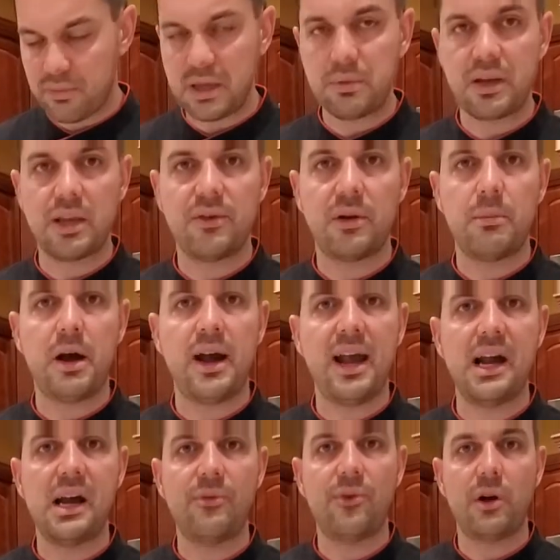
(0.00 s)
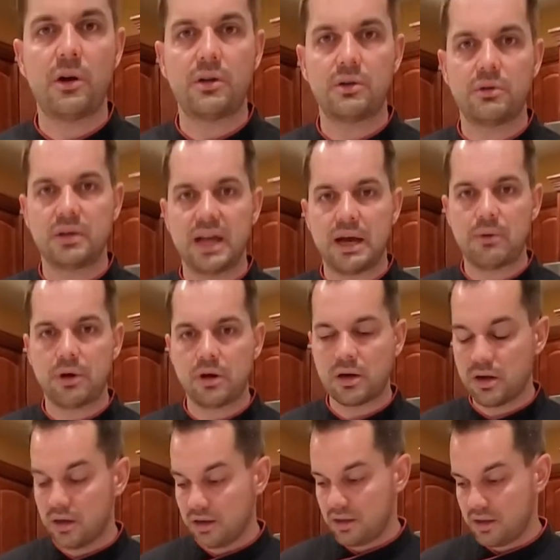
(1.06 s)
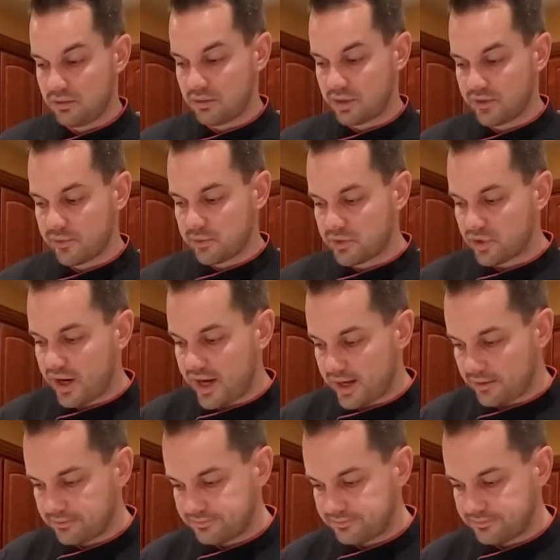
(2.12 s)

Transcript: maybe give it about half hour to an hour, and we'll give them a try.